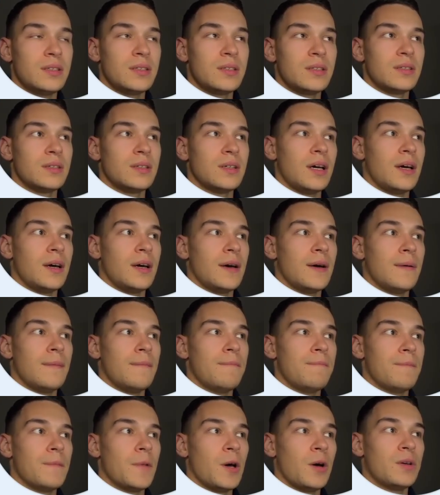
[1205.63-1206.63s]

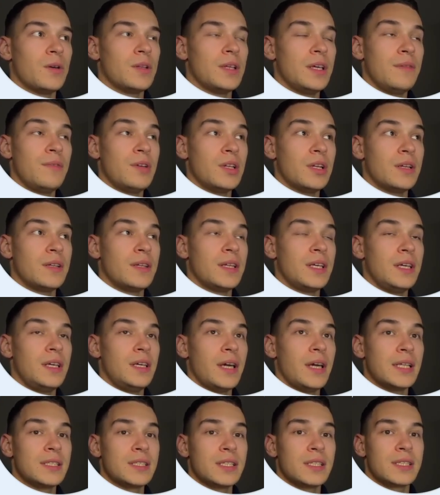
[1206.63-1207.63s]
even in the
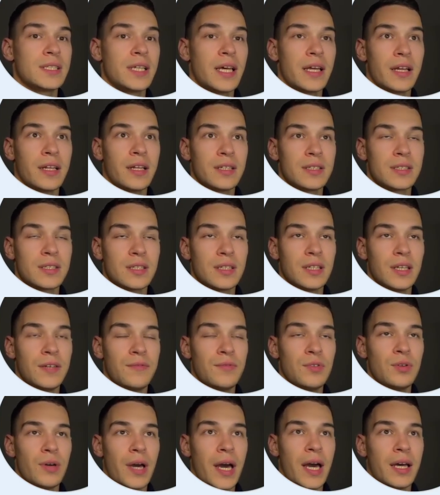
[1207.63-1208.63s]
ad set settings, if
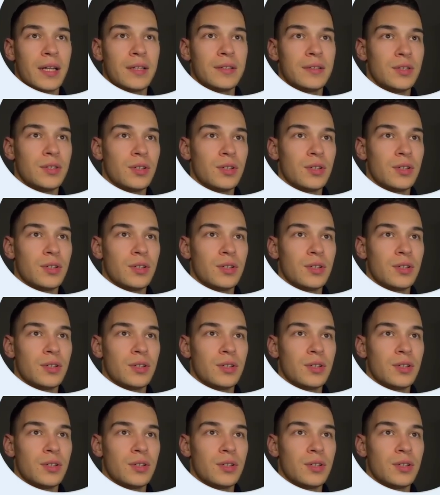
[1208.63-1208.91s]
you add,